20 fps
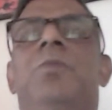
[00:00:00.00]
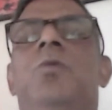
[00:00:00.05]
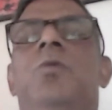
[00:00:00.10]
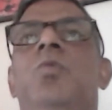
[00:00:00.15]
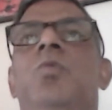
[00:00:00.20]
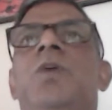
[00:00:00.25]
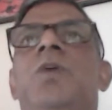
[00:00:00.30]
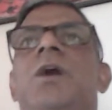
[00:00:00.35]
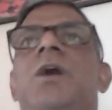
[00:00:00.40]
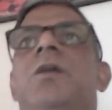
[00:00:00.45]

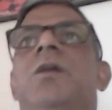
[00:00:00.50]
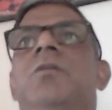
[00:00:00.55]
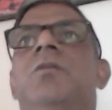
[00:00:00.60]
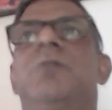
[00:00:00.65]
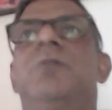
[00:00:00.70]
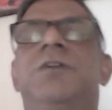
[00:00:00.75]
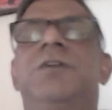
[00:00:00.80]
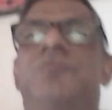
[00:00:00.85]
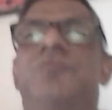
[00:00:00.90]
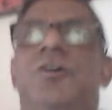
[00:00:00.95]

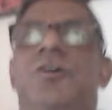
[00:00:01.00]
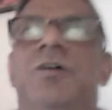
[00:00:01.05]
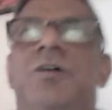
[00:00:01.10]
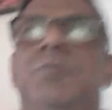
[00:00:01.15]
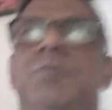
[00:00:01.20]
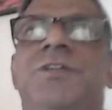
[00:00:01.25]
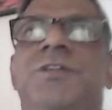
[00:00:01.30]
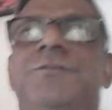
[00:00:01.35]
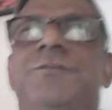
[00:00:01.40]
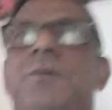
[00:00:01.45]
It's not our mother